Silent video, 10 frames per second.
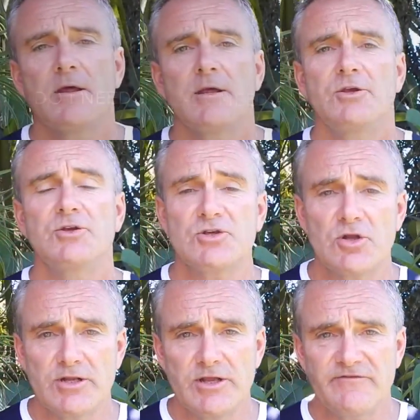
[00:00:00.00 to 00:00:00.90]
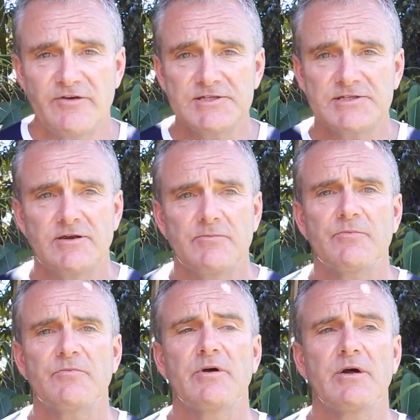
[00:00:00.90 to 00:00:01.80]
You certainly need a visa
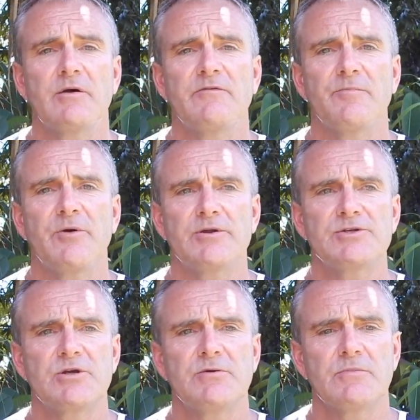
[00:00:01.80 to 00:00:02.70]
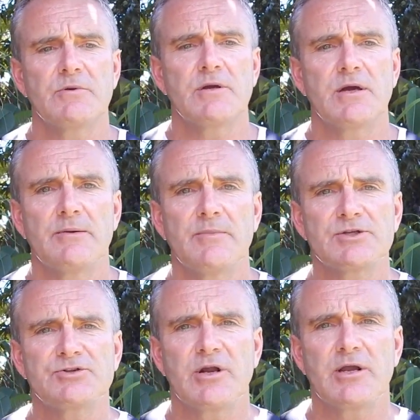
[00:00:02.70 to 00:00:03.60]
for PNG.
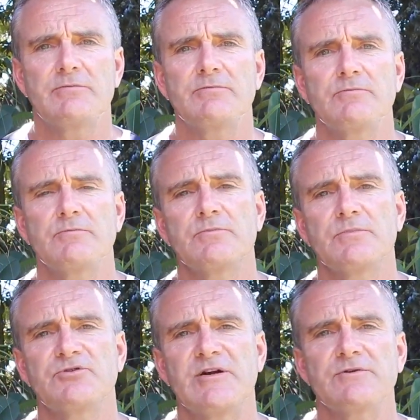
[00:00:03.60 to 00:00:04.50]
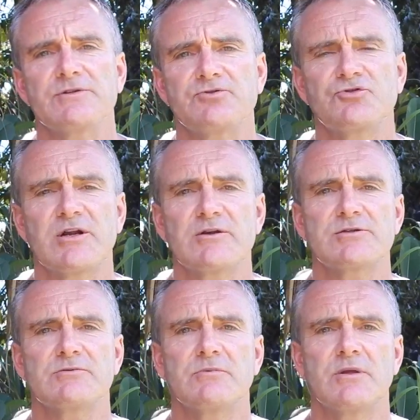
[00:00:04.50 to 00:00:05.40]
Australian travellers and
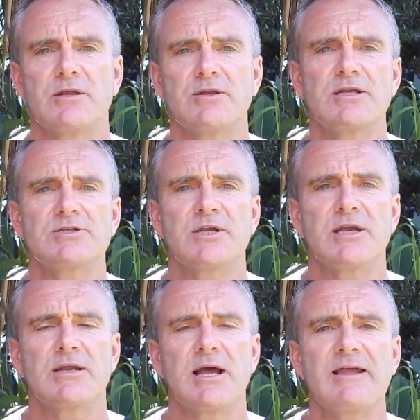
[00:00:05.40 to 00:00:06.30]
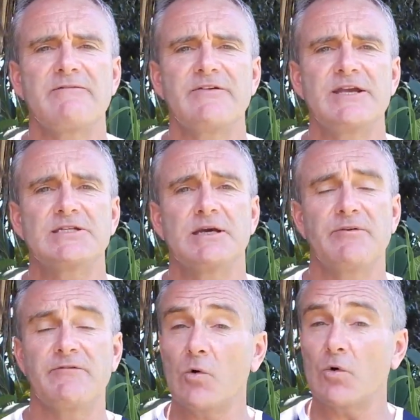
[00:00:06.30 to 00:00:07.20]
trekkers need to get a visa
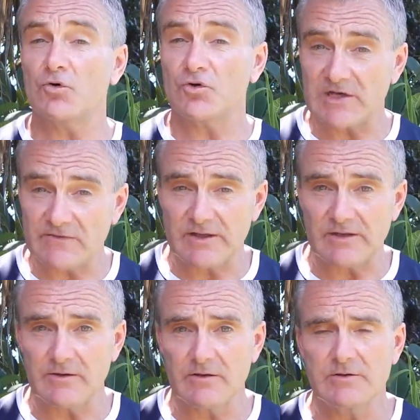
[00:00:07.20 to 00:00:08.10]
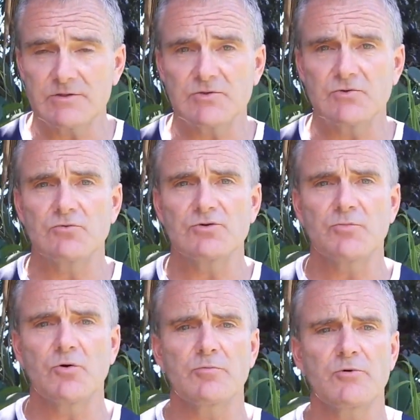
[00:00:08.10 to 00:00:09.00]
before travelling to
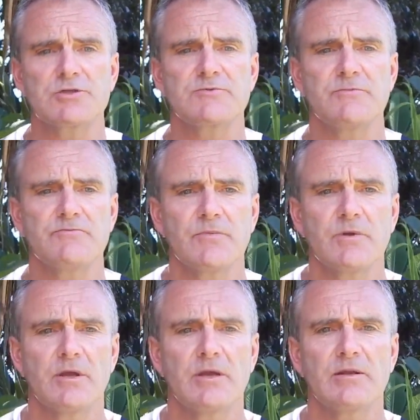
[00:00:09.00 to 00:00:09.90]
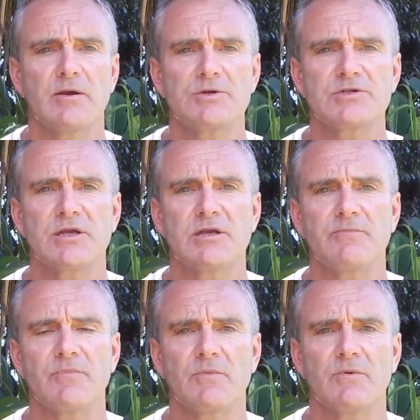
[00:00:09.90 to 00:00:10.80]
Port Moresby, and once again
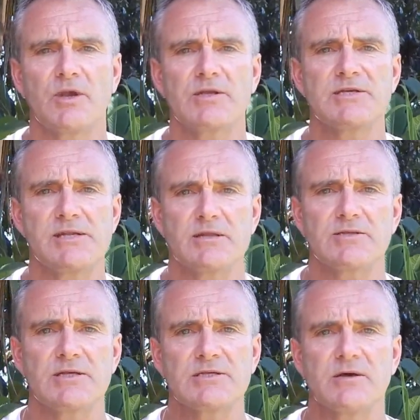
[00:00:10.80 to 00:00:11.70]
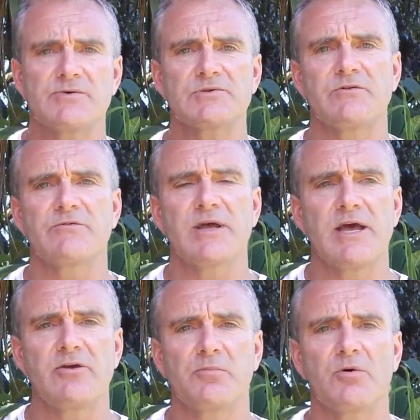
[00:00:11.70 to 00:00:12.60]
we can send you the details of
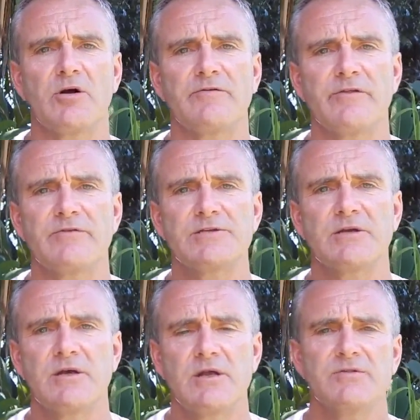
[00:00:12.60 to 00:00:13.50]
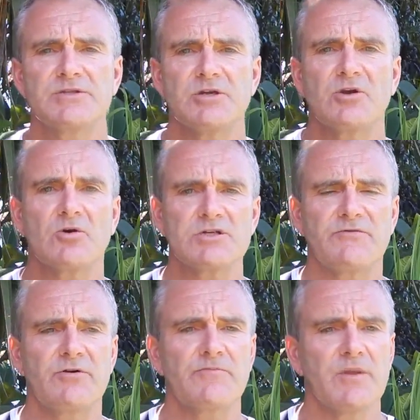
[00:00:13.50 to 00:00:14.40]
how you apply for the visa. There's no cost
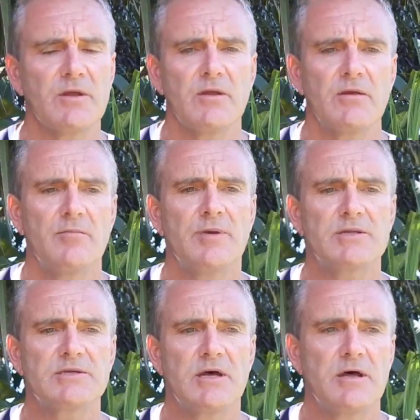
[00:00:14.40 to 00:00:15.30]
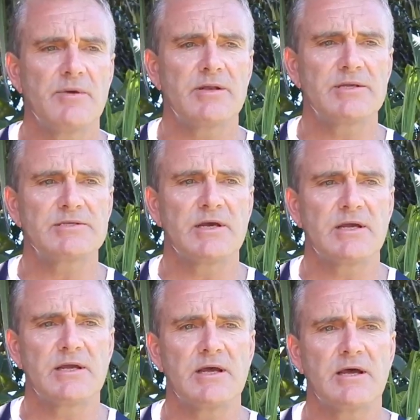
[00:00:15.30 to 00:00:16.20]
for it, but it is
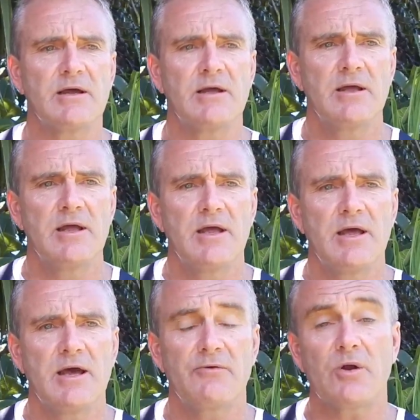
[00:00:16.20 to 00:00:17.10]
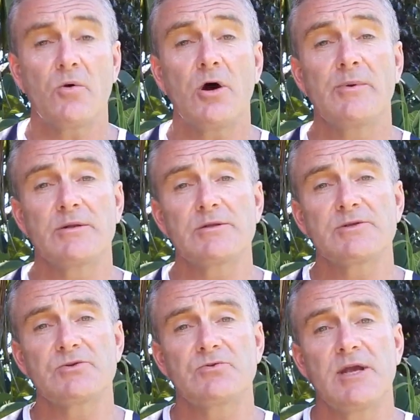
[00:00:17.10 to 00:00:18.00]
a requirement
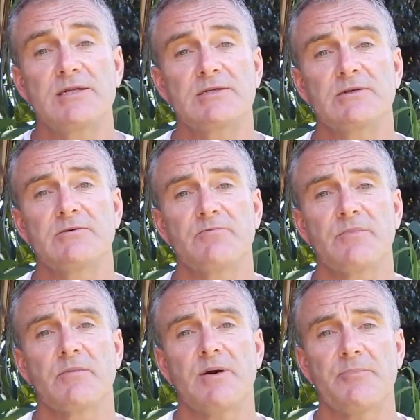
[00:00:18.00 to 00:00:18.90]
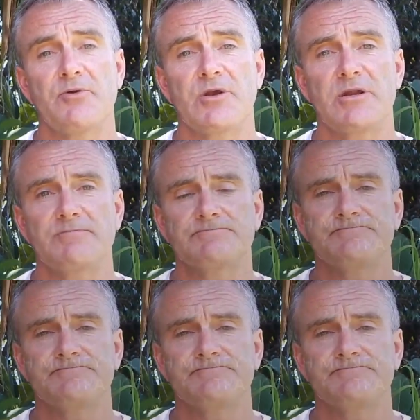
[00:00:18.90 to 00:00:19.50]
to enter Papua New Guinea.